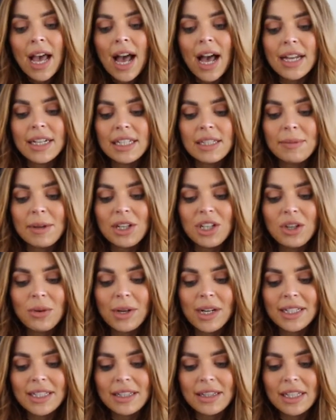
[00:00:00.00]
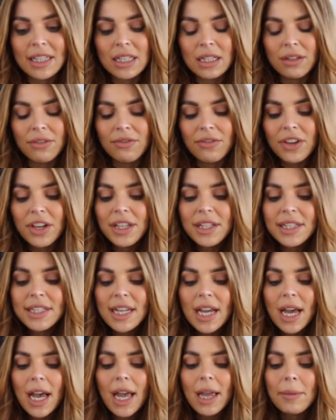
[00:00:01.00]
and especially when I did this the first
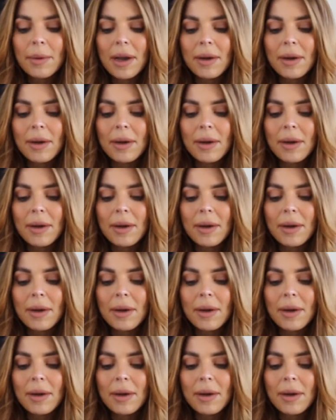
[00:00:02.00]
time,